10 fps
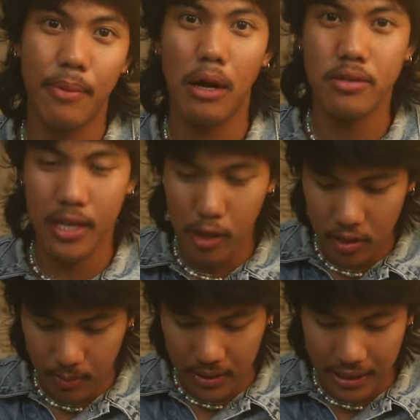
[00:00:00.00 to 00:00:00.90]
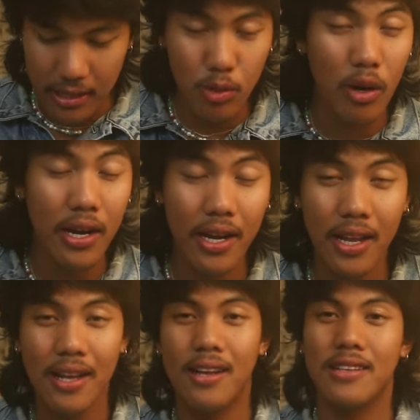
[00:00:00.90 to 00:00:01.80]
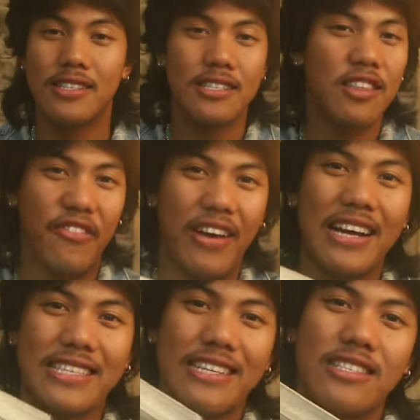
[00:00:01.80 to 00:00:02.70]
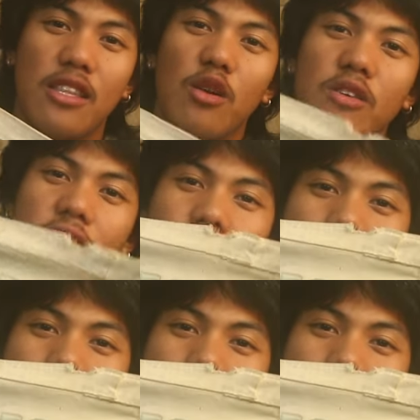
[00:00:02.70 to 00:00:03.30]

Boat 'n Totes, but this one, just the fact that it's local to